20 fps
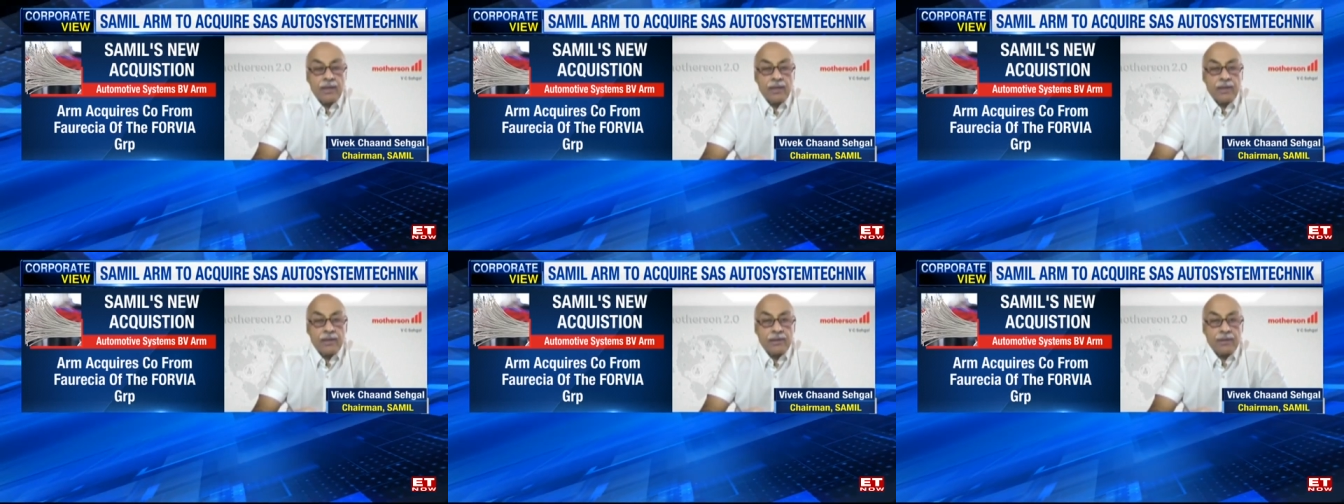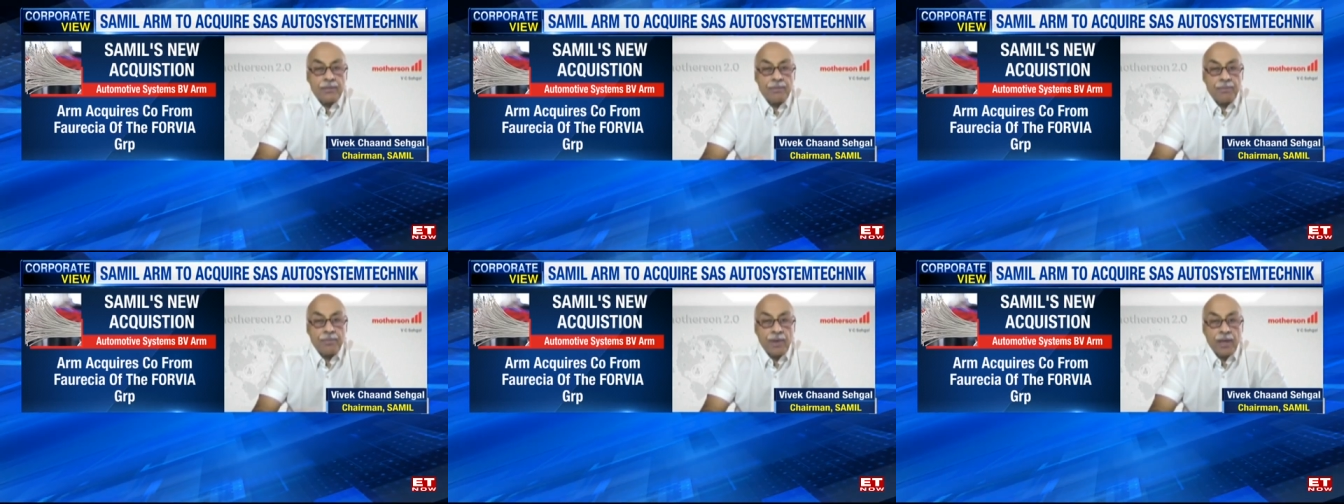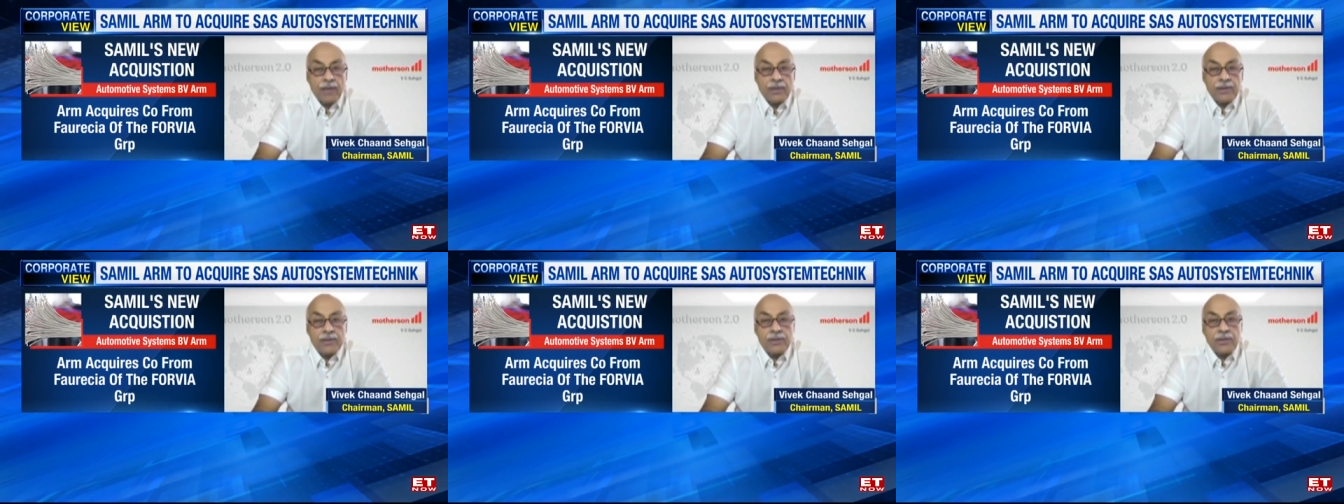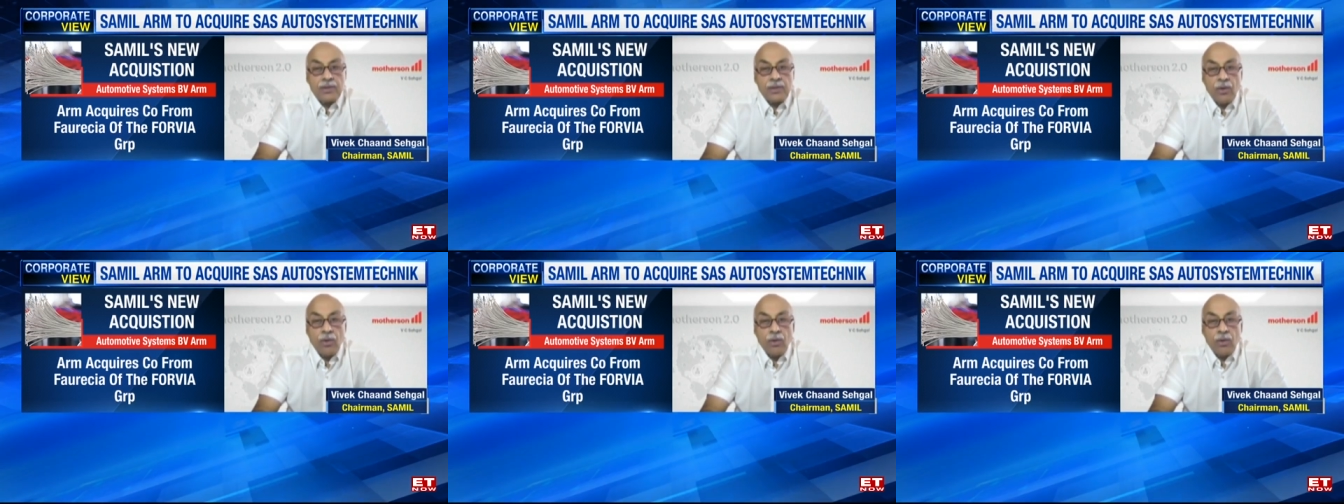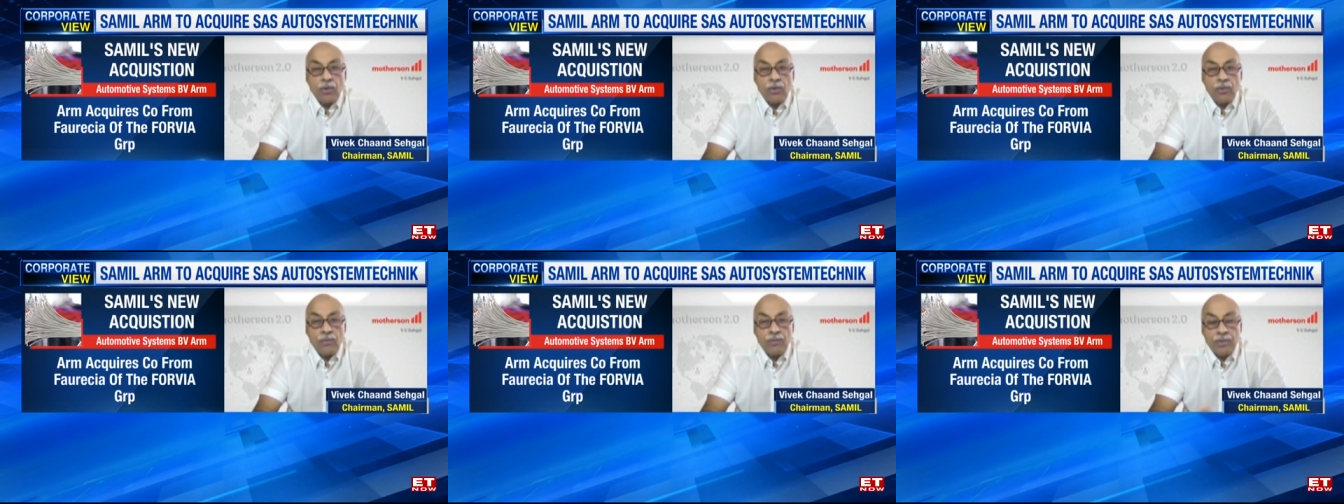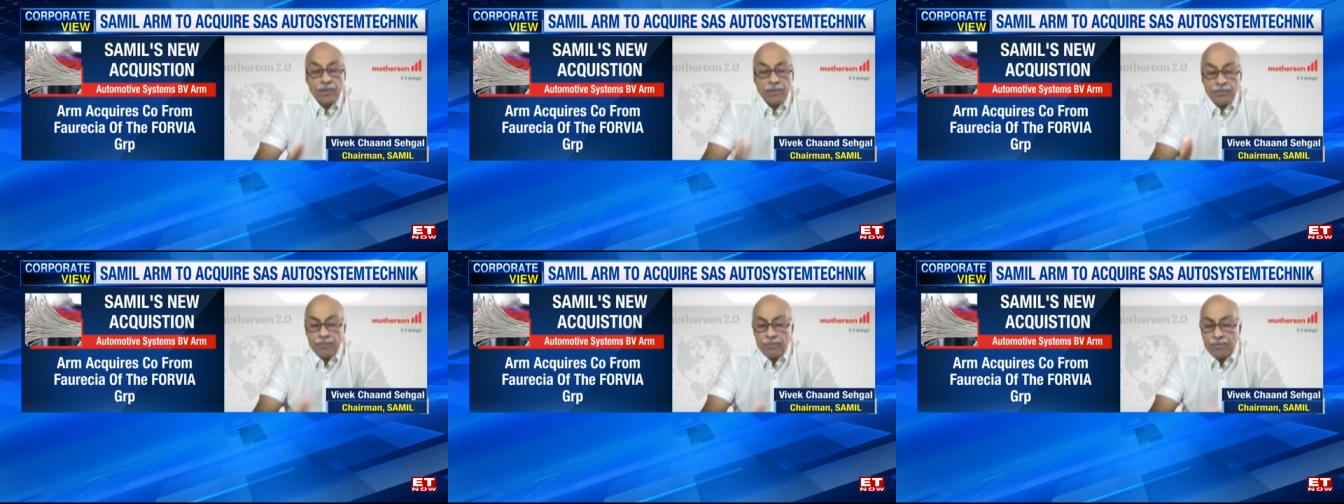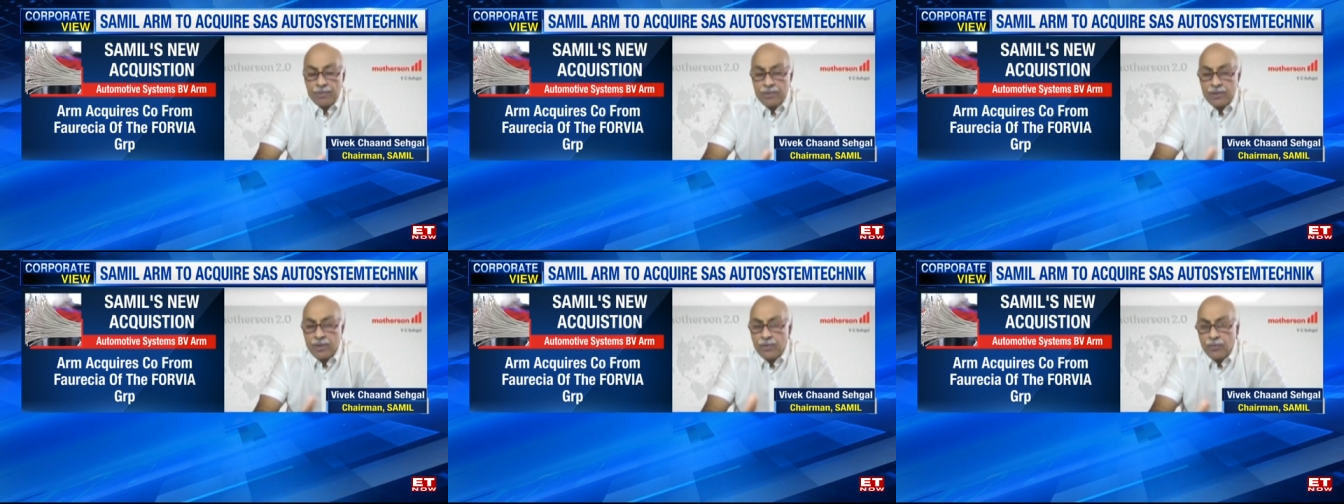the plants all over
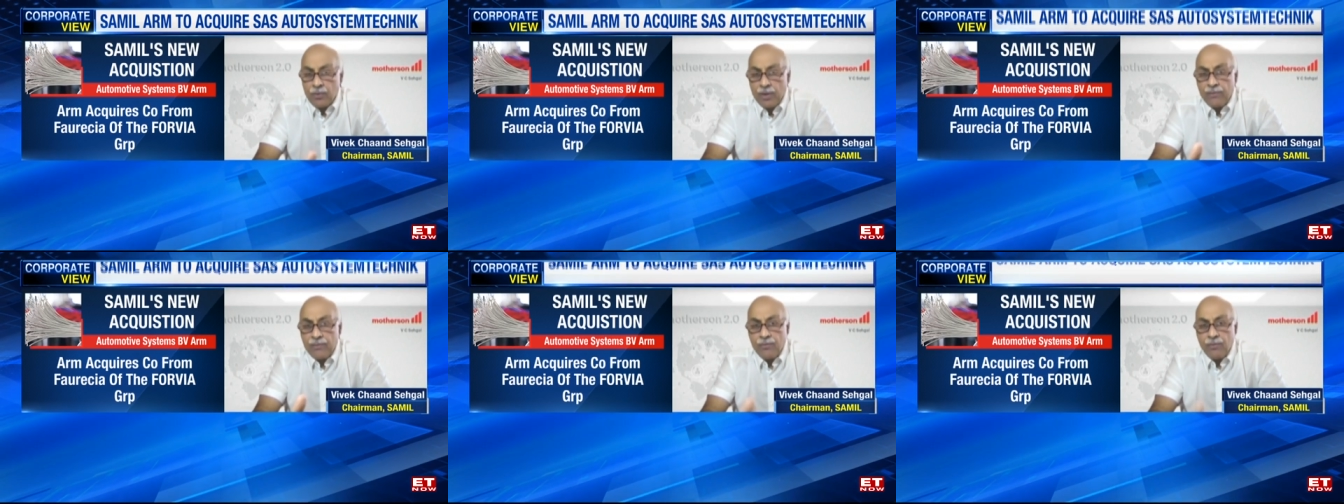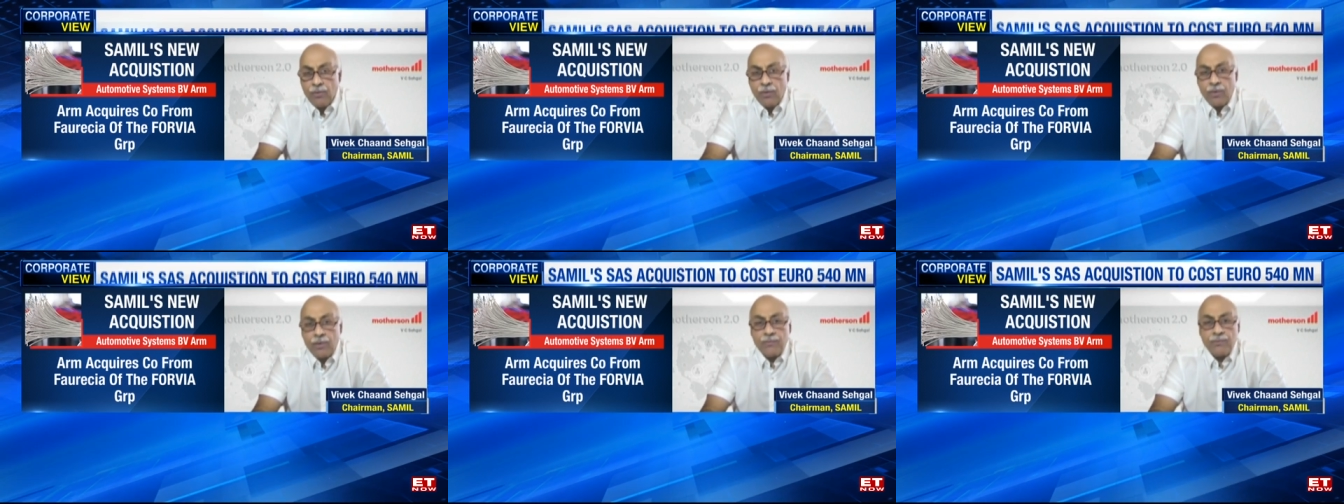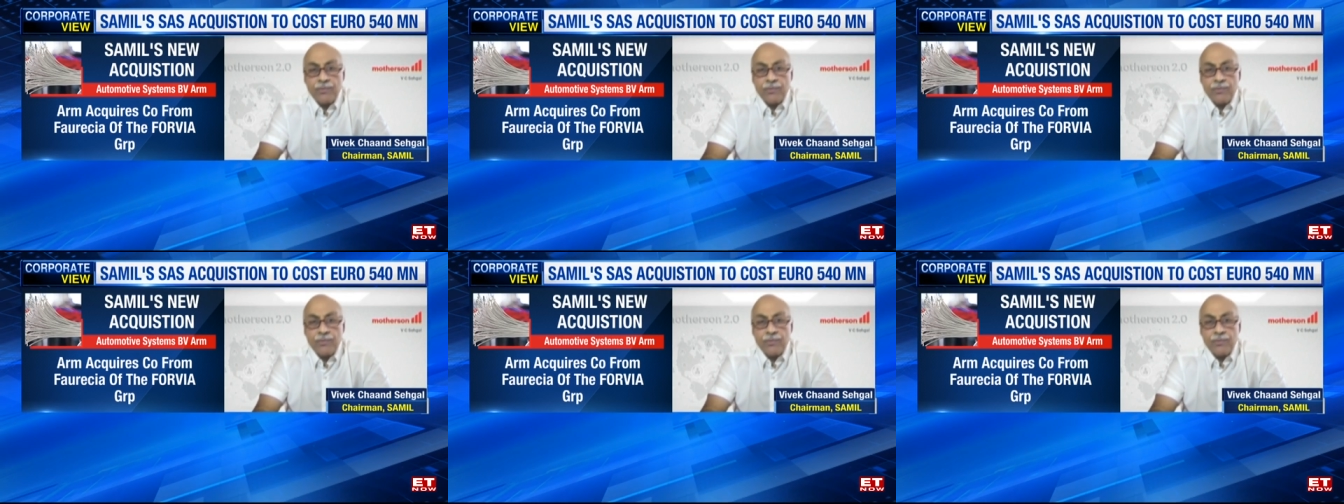24